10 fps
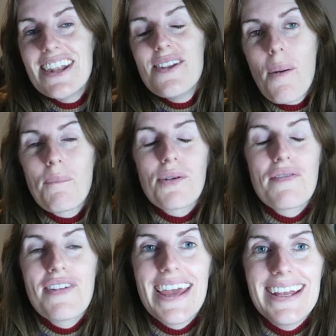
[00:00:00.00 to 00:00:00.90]
the number
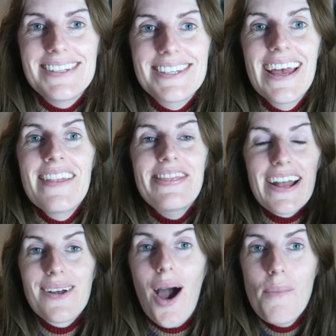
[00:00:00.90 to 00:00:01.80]
of leads
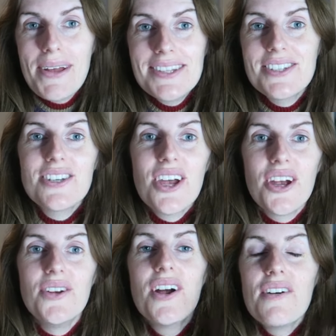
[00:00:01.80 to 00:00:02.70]
that come into
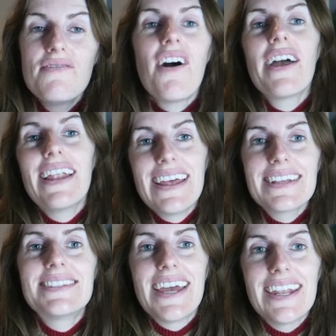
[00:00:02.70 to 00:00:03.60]
you via
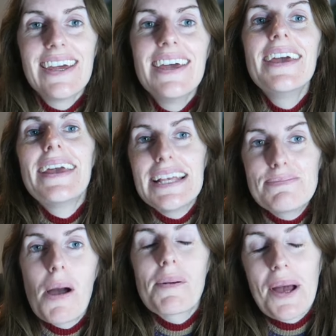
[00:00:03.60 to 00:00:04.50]
LinkedIn is
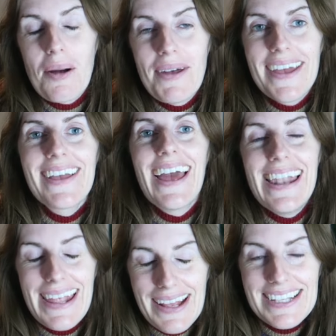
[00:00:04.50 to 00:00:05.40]
by becoming a
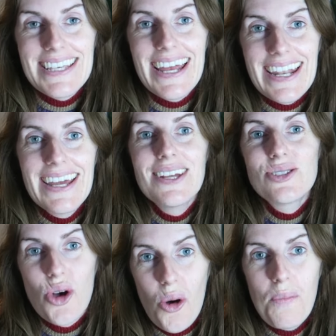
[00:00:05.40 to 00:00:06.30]
LinkedIn
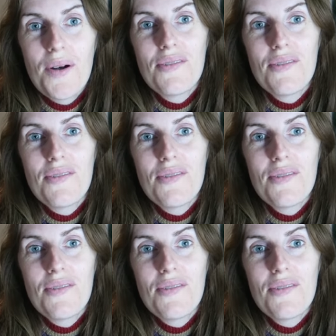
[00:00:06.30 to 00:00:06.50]
top